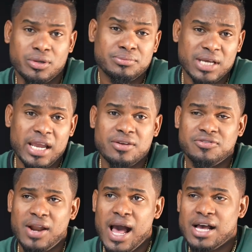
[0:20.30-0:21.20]
sometimes it
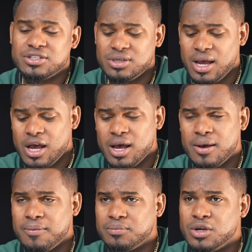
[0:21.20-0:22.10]
flash
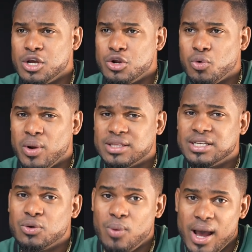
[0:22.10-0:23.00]
um, red
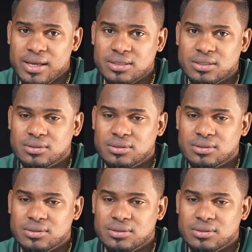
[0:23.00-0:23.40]
and white.